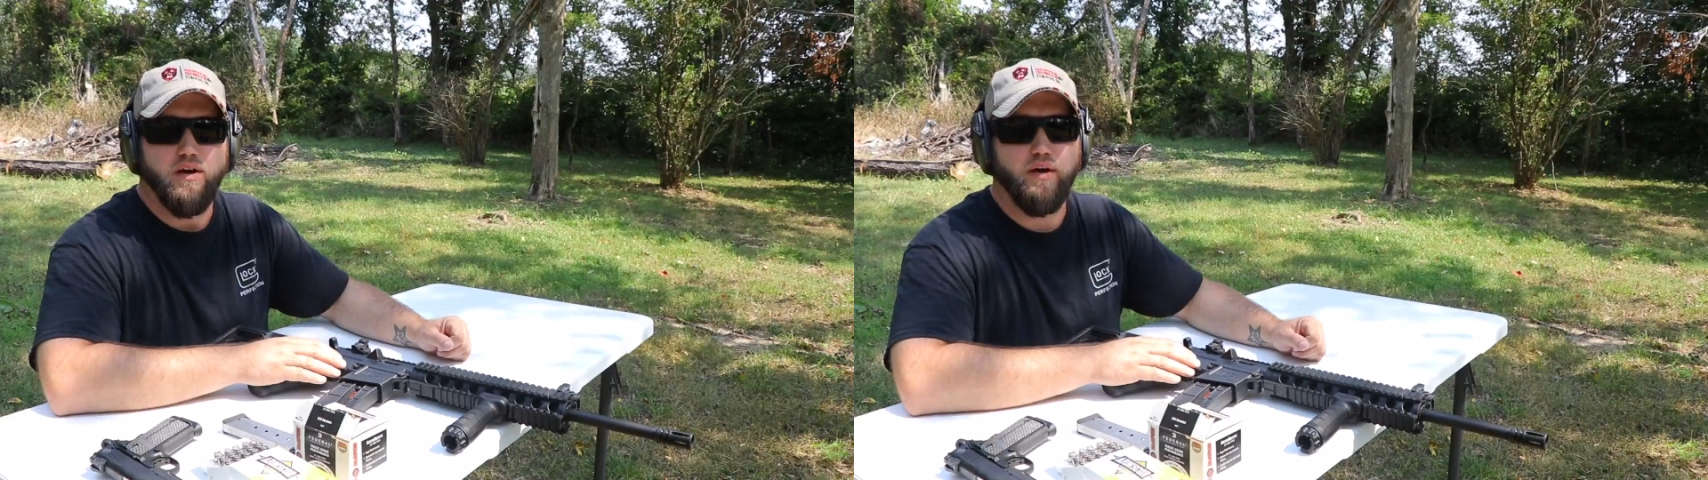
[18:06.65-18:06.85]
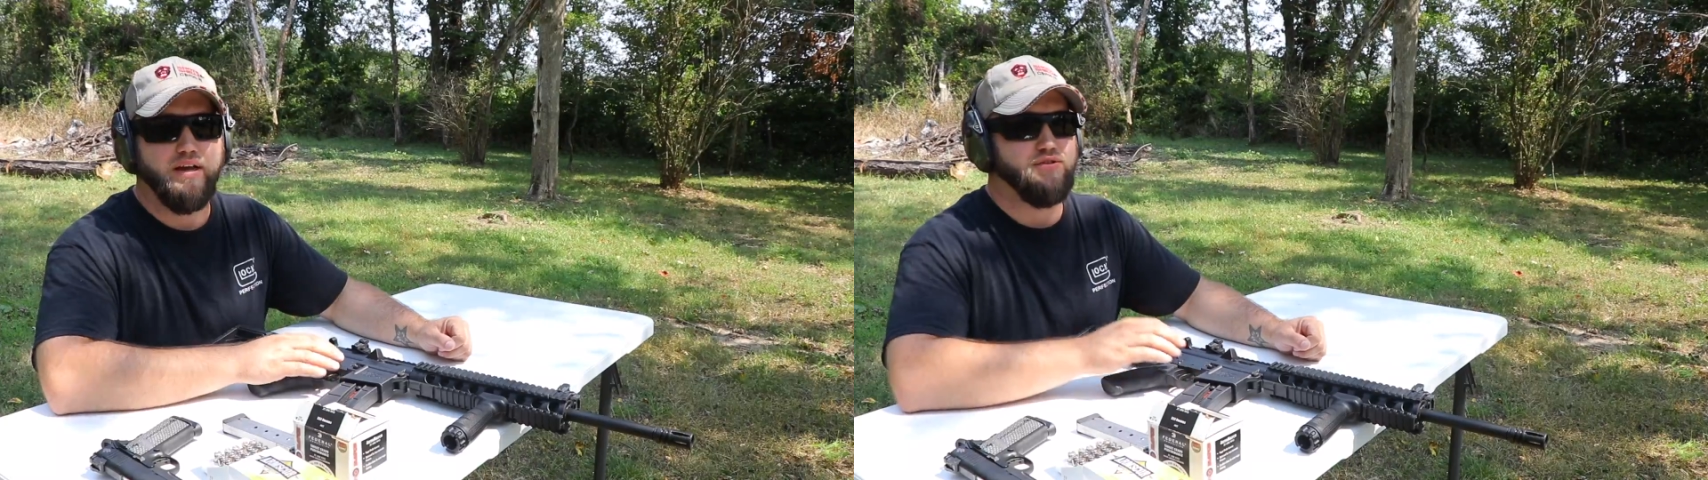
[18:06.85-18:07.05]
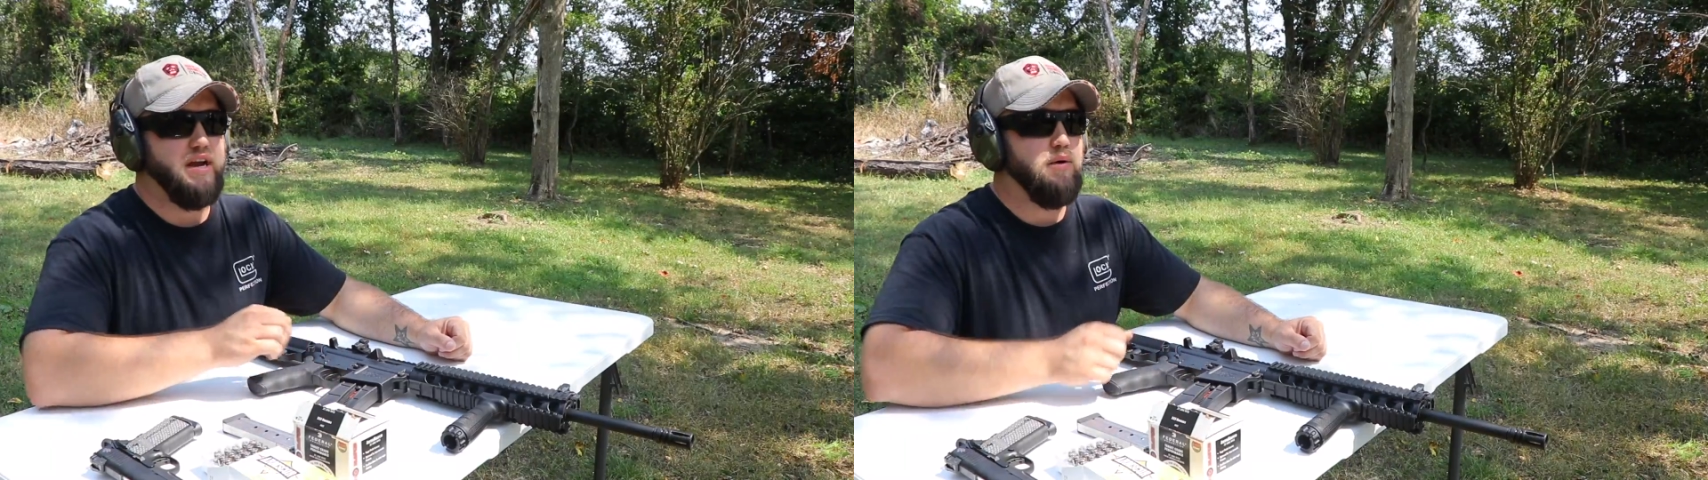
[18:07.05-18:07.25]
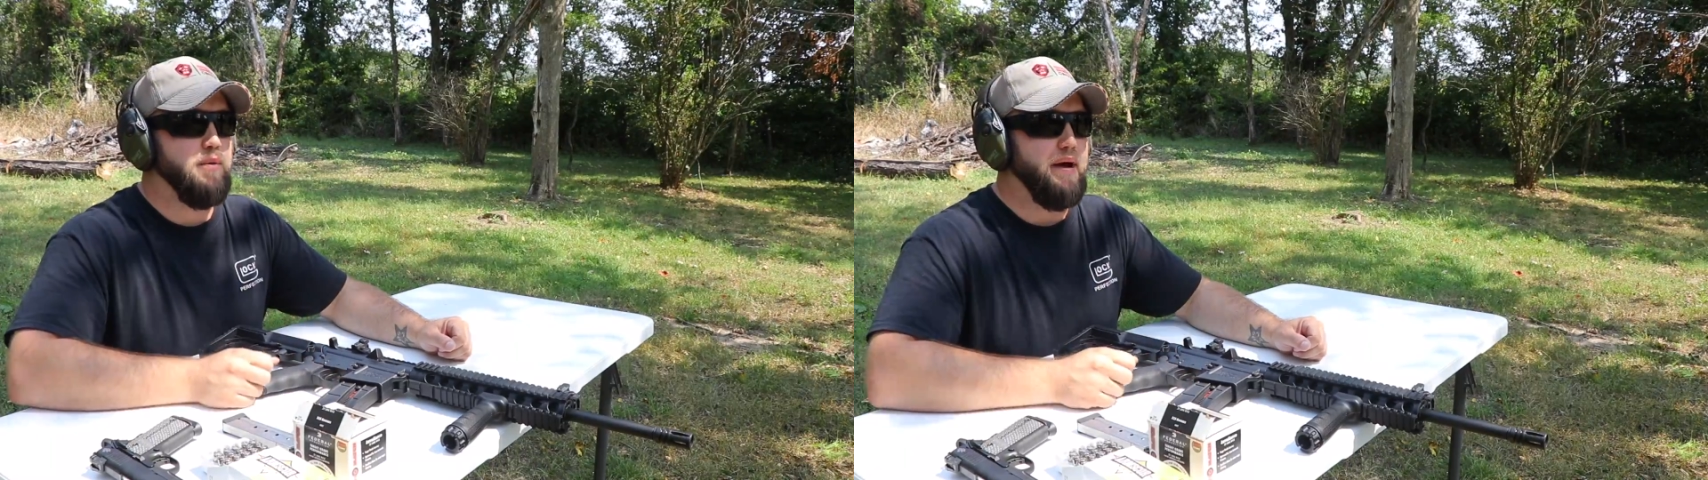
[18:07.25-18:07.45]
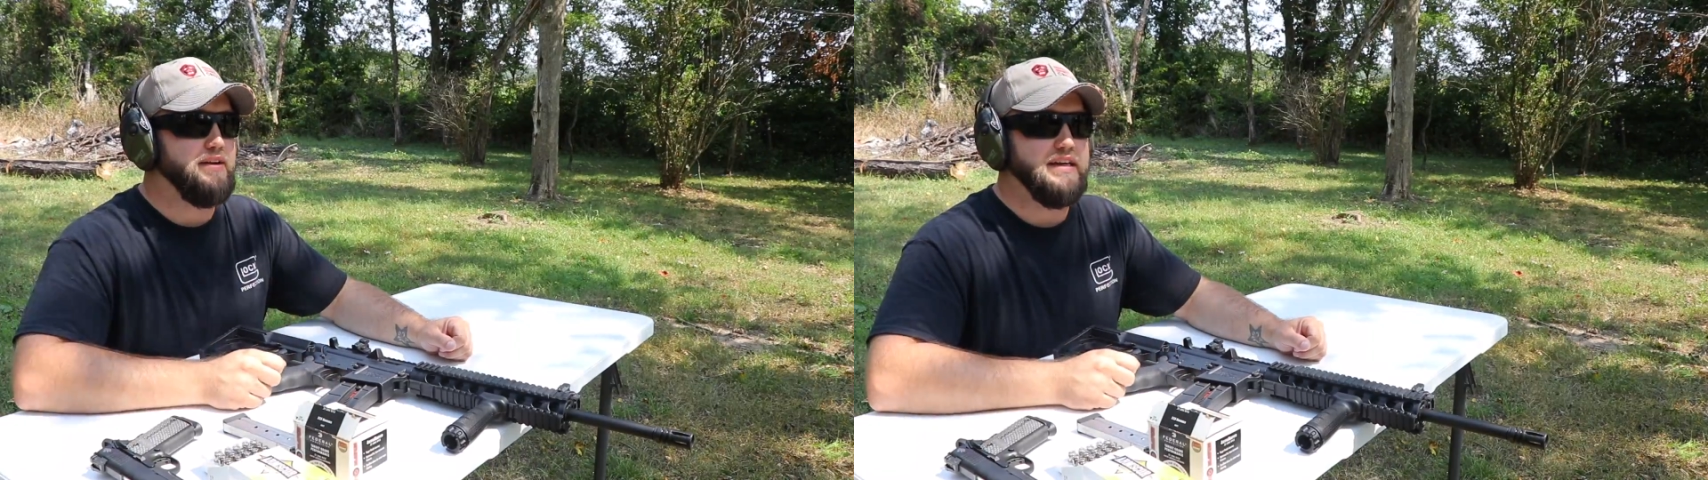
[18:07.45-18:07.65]
Okay, so now we're
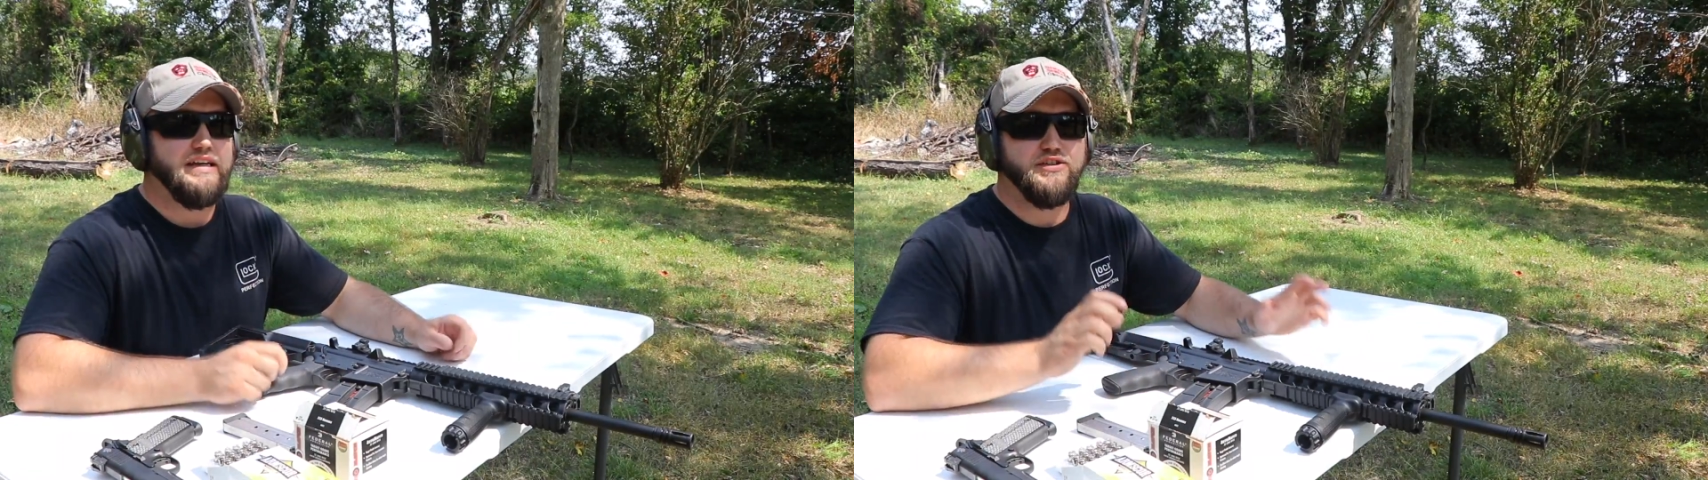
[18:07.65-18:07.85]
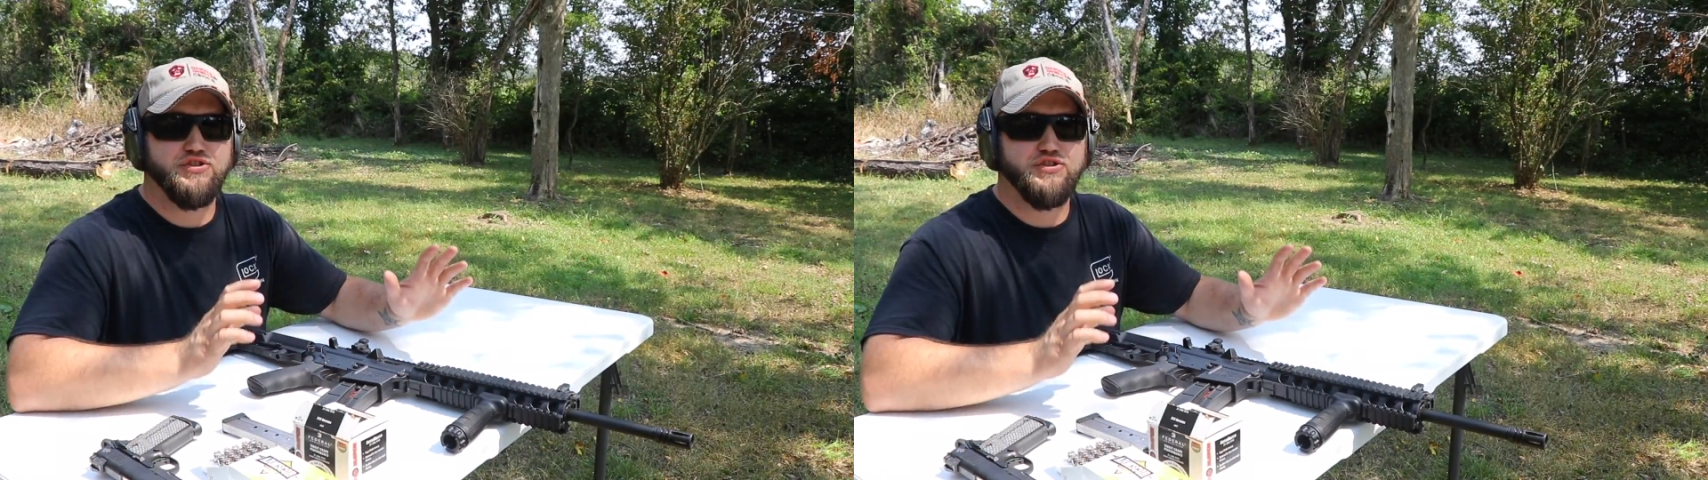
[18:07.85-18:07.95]
about to get